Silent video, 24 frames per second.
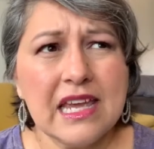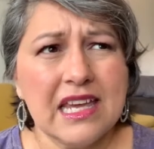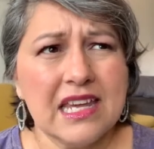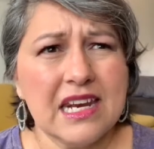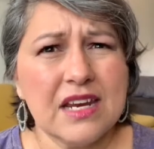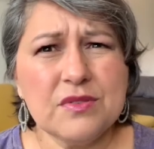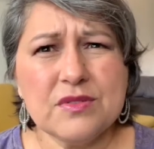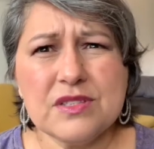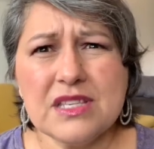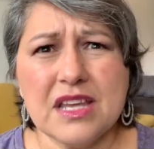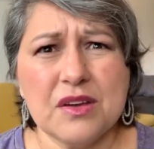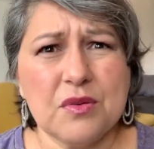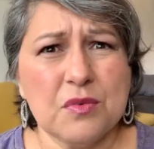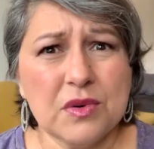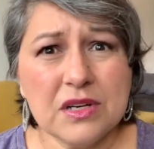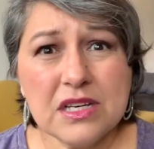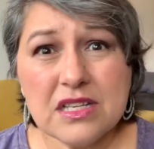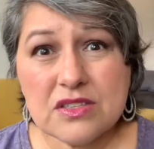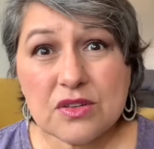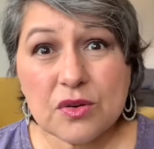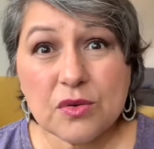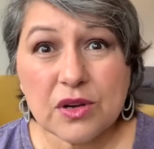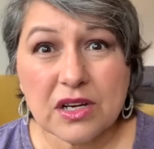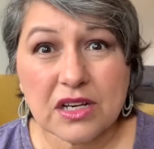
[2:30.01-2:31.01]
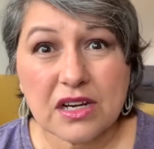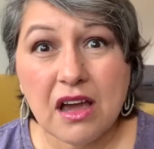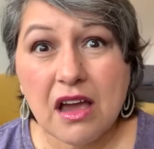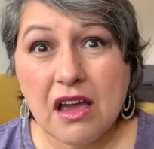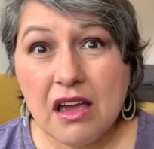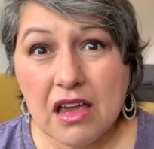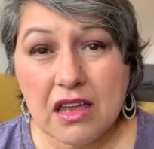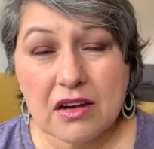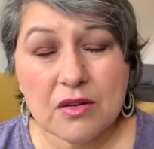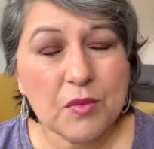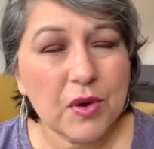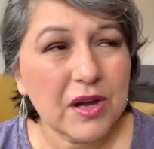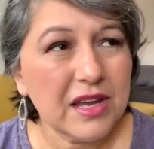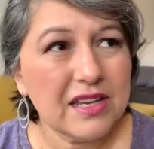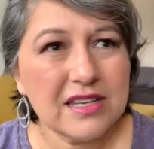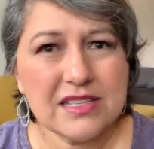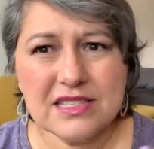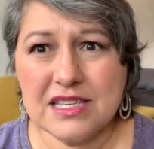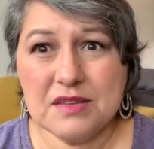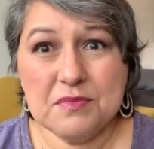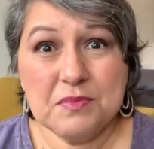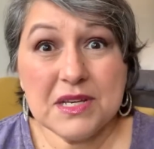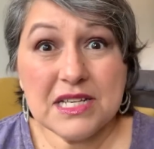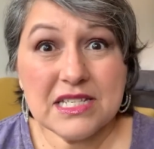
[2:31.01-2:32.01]
And I was like, what is going on? What
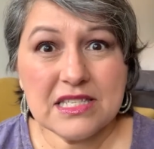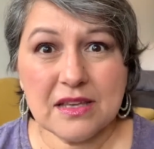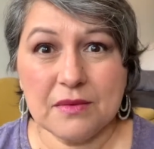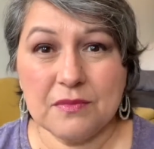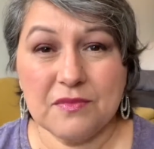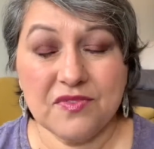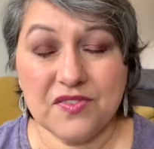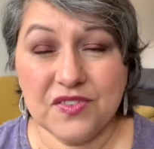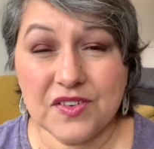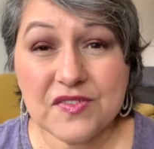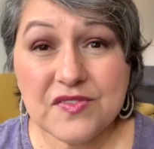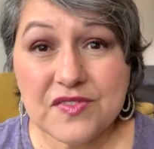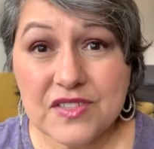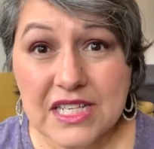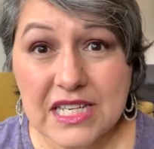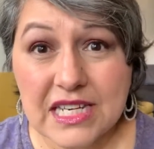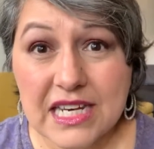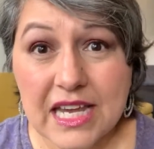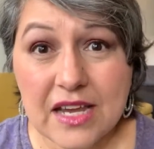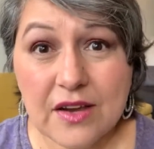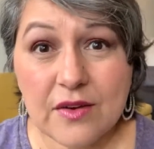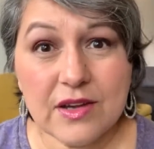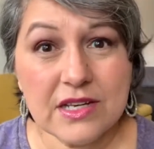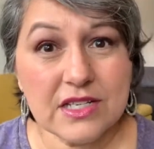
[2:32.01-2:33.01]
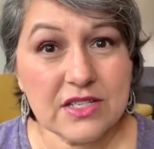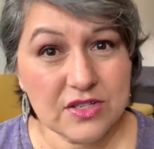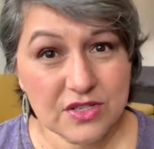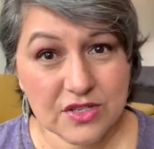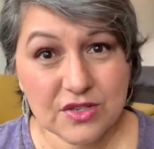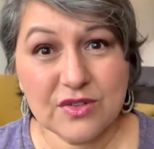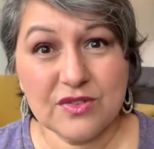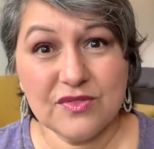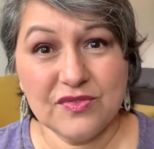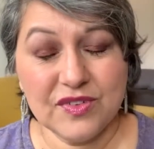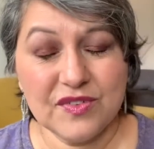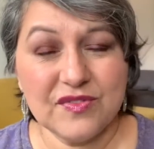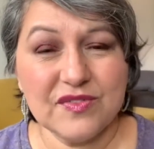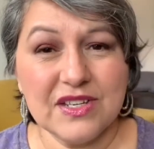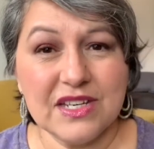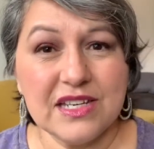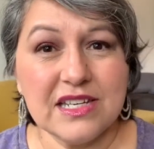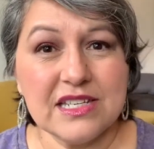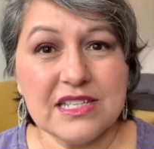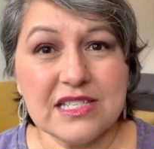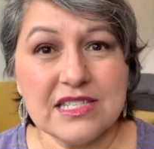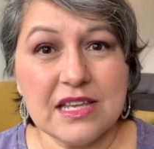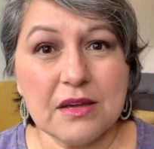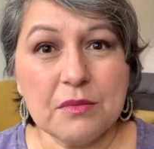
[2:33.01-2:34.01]
is it because I'm 50 now? I just turned 50 in
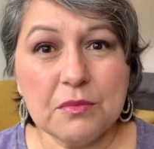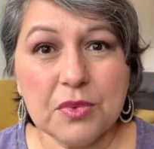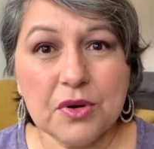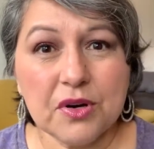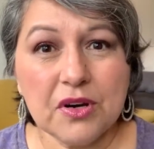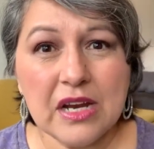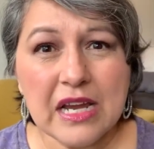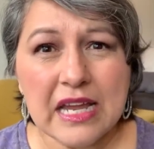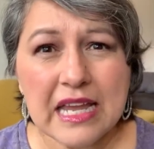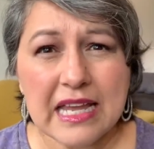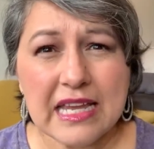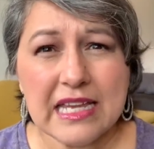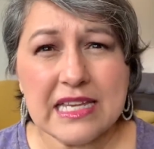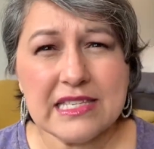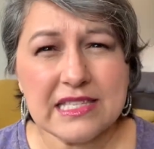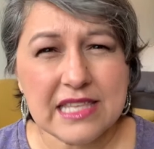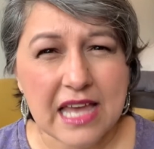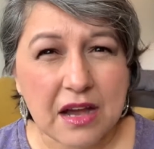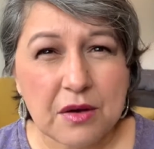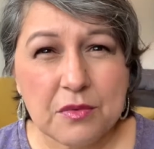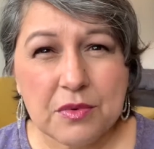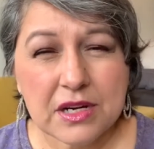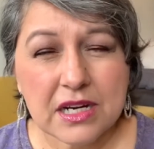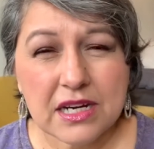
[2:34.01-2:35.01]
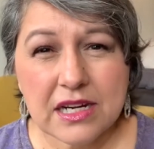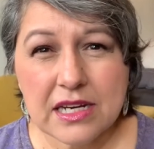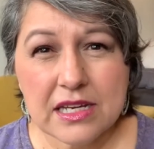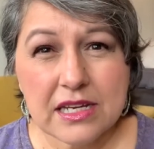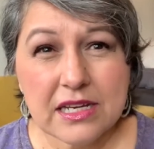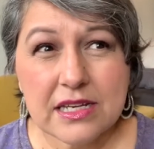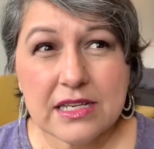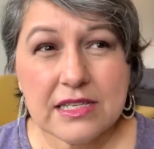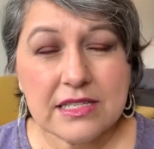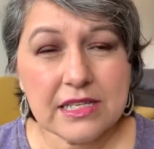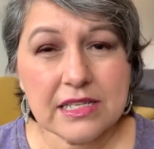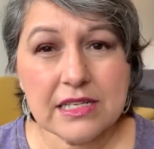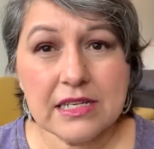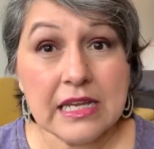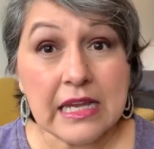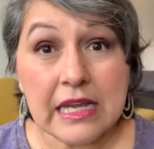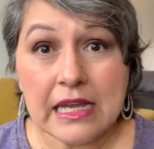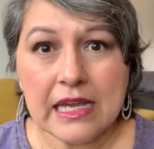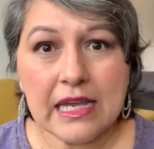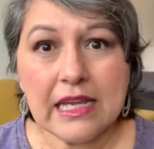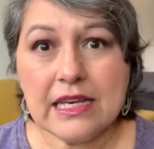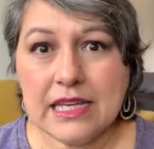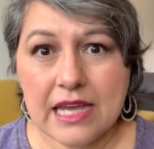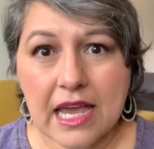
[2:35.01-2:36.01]
December. Is that what it is? And
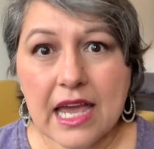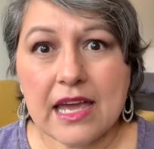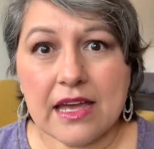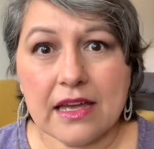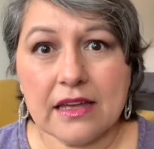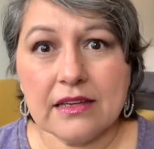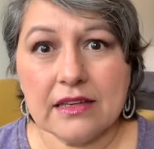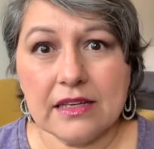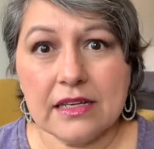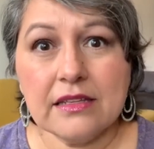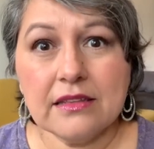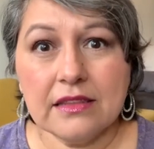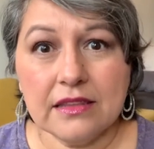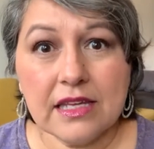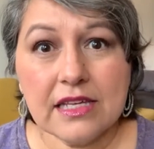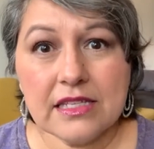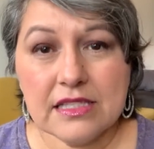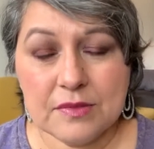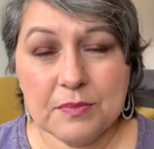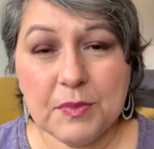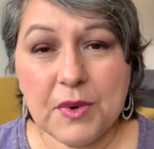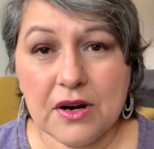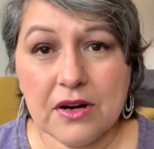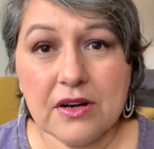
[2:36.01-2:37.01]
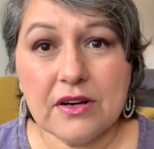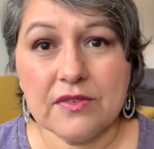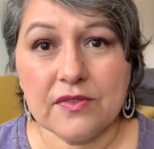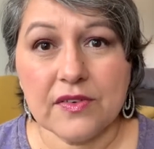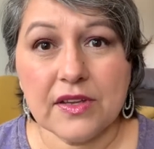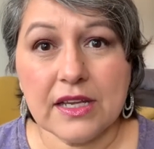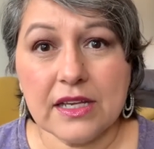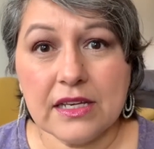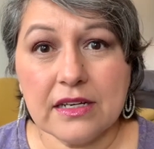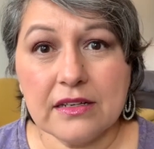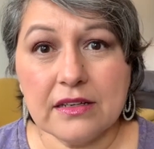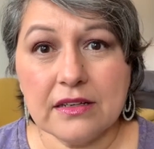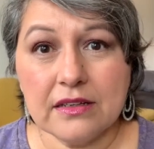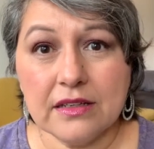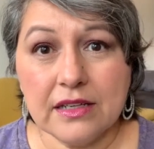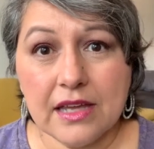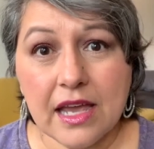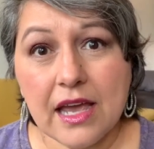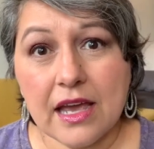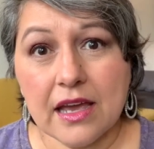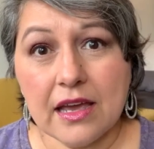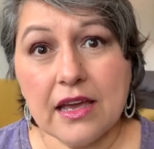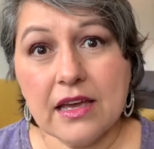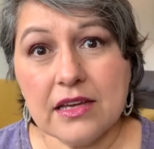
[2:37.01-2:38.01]
yeah, that's part of it.
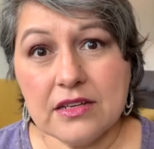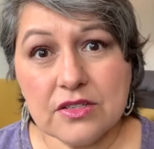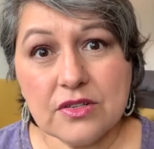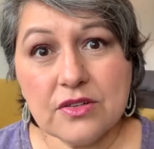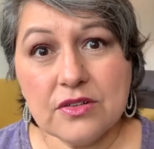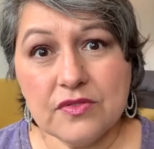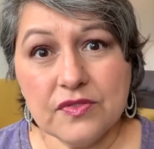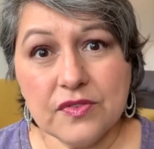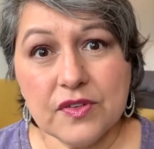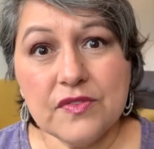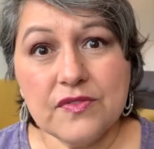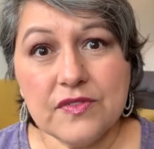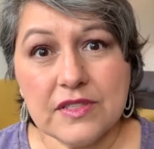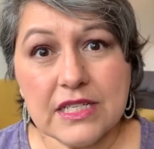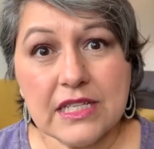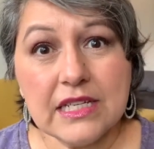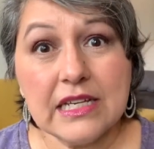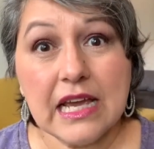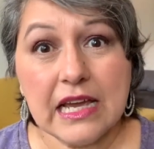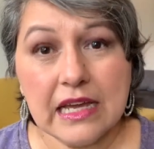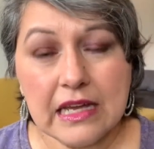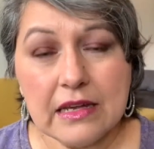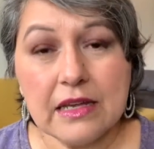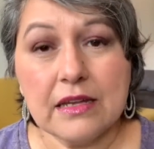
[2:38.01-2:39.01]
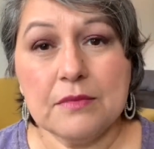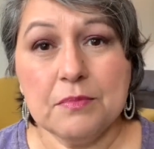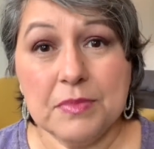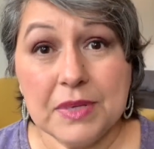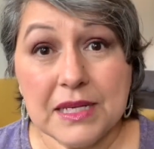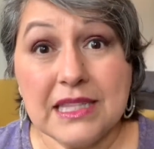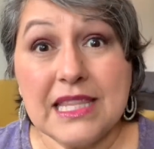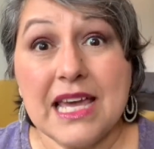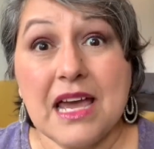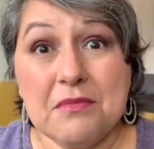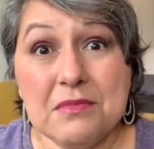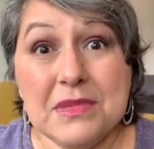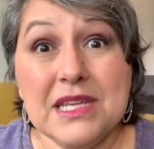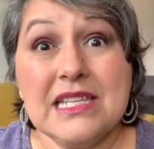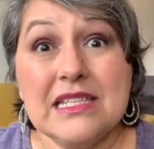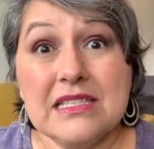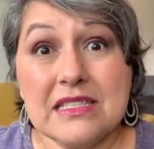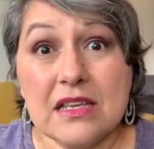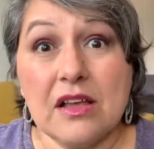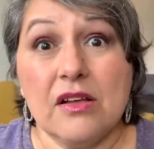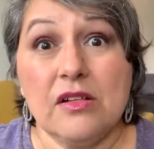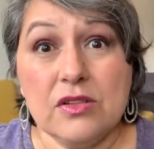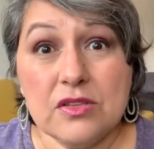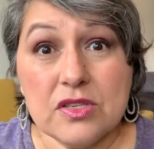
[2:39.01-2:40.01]
Yeah, I turned 50. But that means
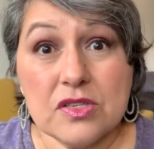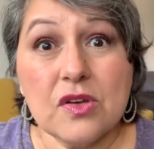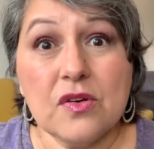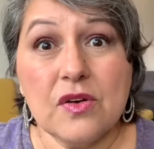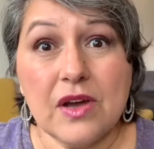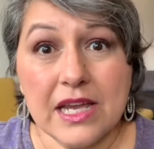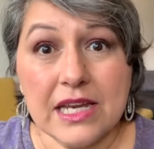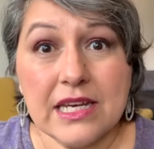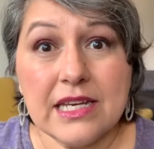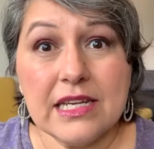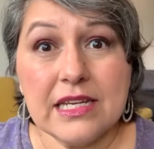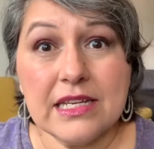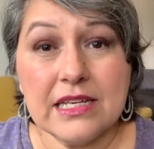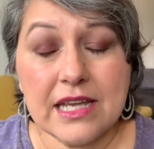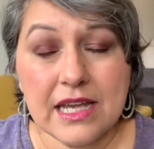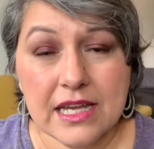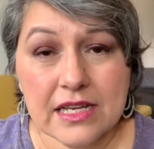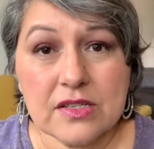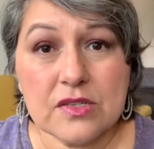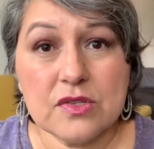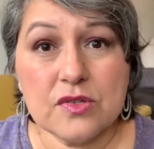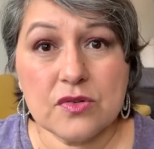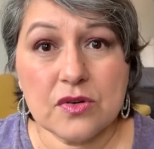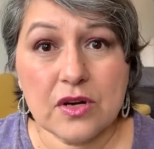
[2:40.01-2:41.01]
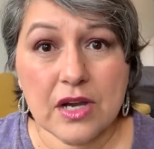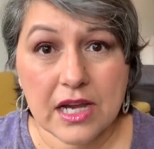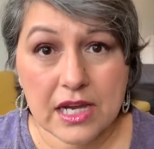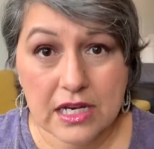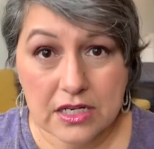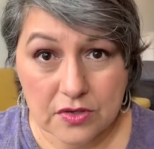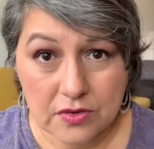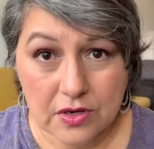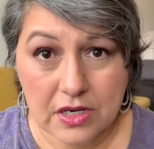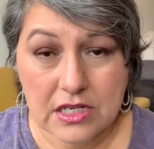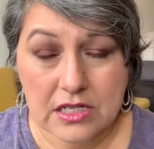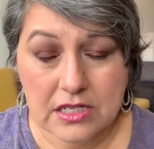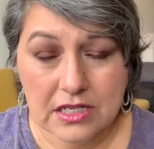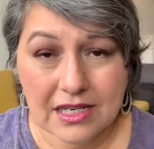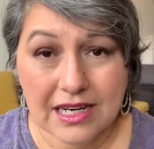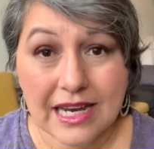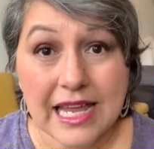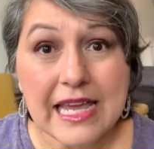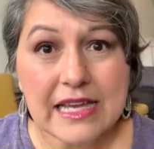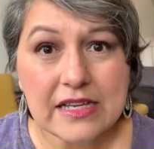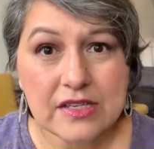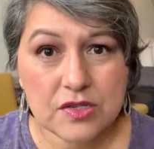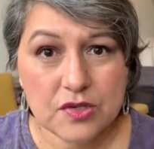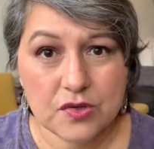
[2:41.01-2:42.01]
also I need extra hydration,
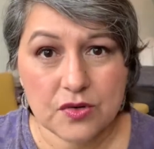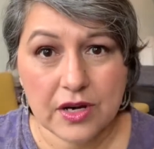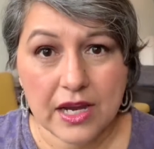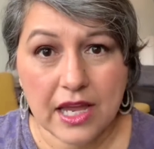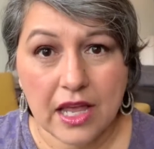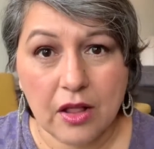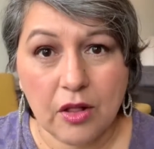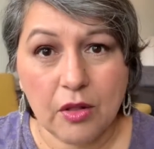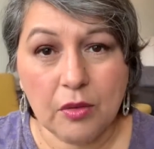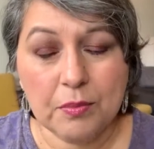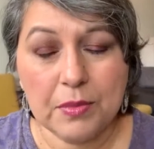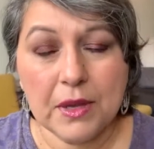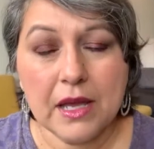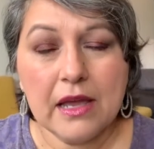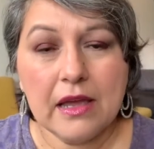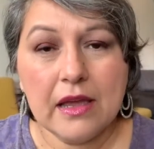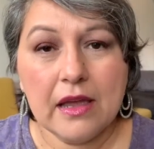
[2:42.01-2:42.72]
extra help.